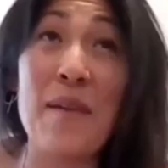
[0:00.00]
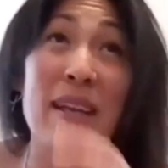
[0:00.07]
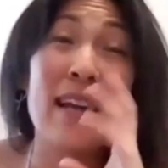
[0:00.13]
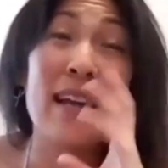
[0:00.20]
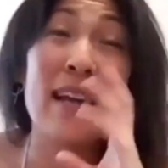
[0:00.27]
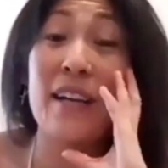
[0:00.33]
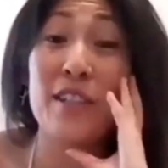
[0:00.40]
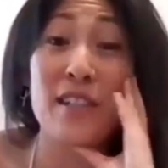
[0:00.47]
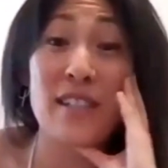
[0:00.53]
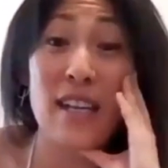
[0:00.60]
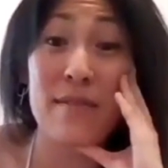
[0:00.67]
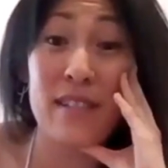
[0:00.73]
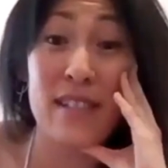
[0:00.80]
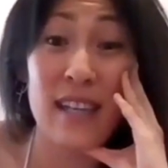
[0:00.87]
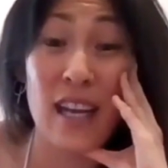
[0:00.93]
mean, I just
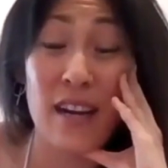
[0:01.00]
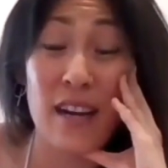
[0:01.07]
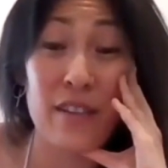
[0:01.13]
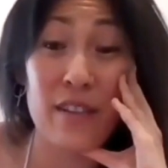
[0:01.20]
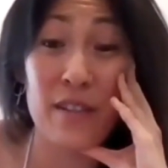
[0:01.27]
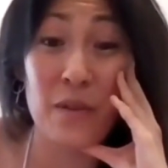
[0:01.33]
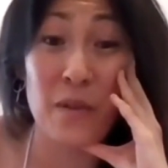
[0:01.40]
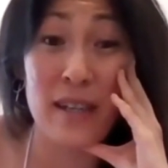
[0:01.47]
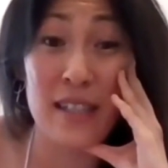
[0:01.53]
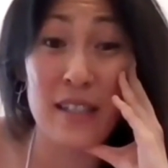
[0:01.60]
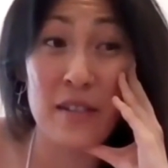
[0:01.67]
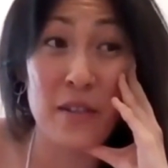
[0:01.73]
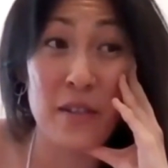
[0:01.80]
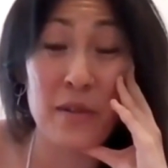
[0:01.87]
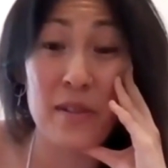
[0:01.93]
have to take everything
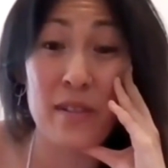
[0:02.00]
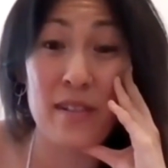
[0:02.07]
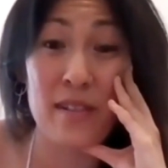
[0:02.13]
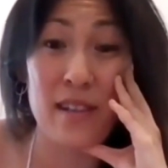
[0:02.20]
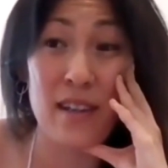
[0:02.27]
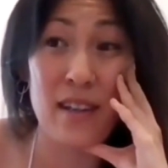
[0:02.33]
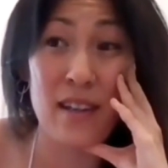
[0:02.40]
twice. There was